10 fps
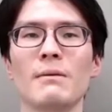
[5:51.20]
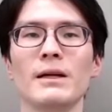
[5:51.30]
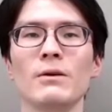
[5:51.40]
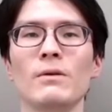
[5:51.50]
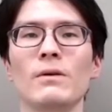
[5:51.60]

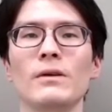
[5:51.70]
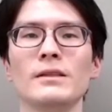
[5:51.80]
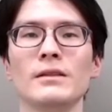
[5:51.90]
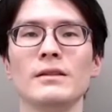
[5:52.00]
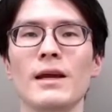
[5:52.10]
Let's look at
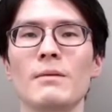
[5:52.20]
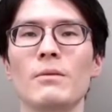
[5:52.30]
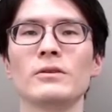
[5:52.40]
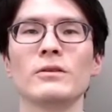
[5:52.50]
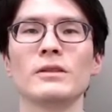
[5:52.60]
the data
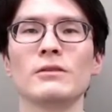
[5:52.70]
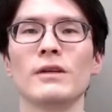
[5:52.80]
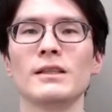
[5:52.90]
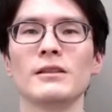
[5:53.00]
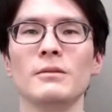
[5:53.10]
recovery
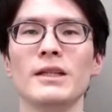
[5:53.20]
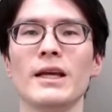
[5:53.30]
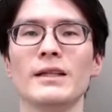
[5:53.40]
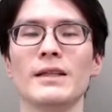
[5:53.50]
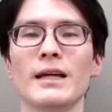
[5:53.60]
method in more
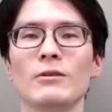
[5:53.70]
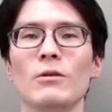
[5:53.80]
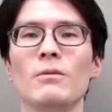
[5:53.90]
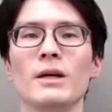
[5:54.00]
detail.